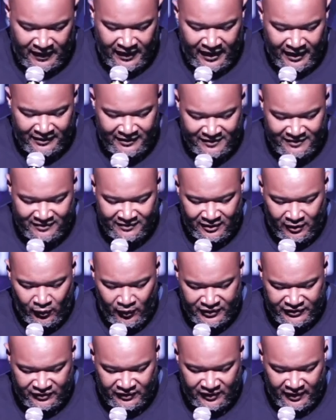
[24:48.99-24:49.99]
And this is the
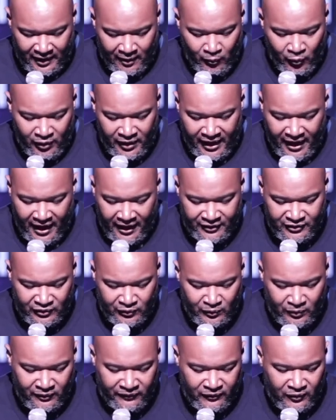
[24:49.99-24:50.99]
question that I want to ask
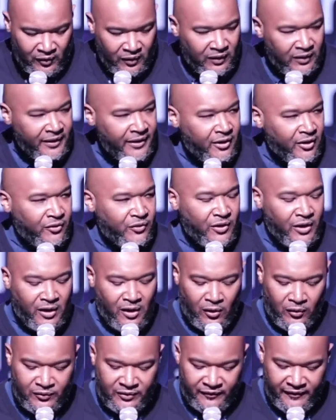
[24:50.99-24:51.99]
you. If you're a leader and you're
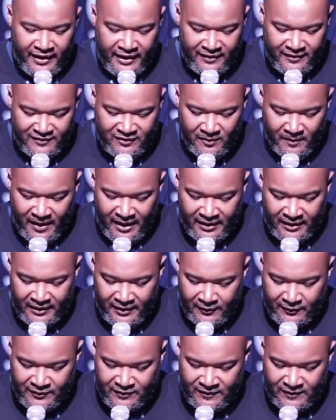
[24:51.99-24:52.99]
cultivating somebody
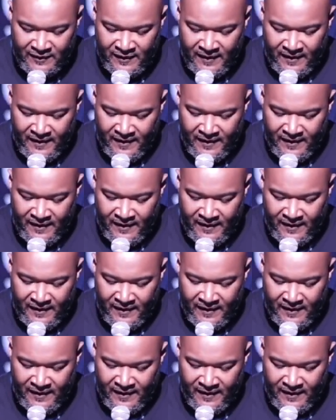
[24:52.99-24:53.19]
else,